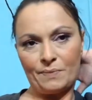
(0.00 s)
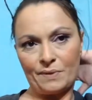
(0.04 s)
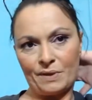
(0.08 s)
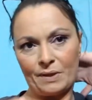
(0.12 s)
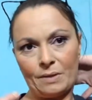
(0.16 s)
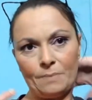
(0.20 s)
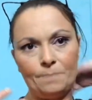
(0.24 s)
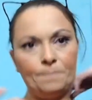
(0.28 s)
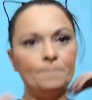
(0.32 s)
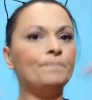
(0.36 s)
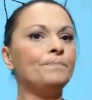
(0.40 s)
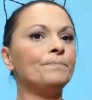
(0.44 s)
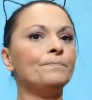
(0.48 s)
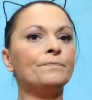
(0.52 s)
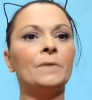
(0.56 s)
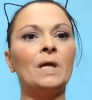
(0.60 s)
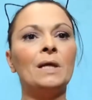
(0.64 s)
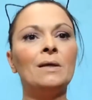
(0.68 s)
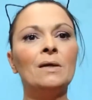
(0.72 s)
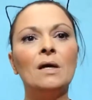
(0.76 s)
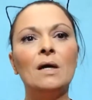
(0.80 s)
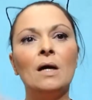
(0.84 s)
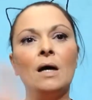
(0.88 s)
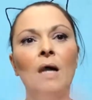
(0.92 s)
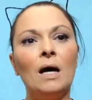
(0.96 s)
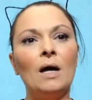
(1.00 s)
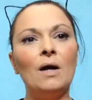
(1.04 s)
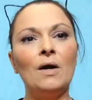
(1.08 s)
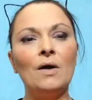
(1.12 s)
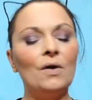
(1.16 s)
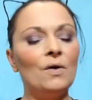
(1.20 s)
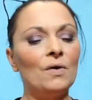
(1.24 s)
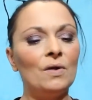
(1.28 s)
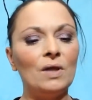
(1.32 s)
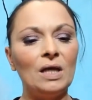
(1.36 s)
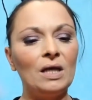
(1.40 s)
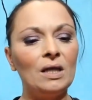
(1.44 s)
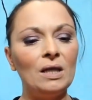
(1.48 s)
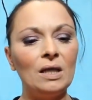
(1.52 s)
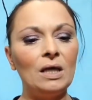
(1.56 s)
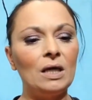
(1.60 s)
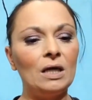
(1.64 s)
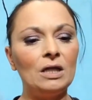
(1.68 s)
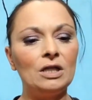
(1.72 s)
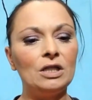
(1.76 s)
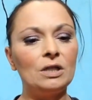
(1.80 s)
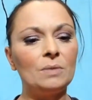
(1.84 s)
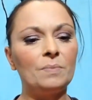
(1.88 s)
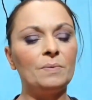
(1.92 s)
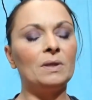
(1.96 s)
But I don't know, lately
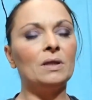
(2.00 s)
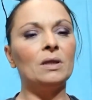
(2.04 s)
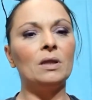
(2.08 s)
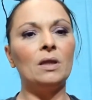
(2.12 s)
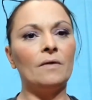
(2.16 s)
I've just been